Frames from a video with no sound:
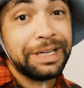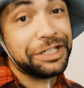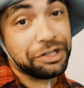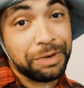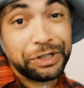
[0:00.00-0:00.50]
any
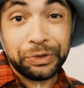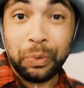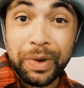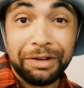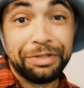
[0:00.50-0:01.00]
generational
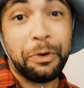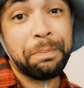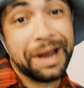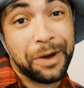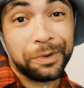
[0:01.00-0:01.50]
wealth or
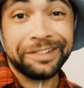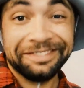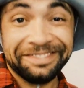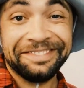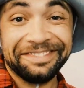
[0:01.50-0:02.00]
power
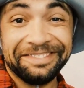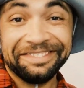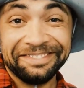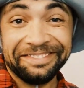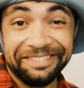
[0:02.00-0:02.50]

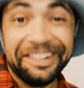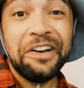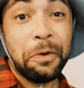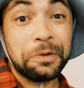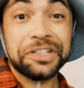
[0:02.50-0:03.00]

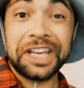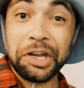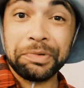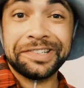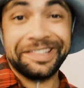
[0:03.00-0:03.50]
or
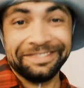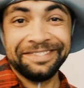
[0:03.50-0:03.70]
security.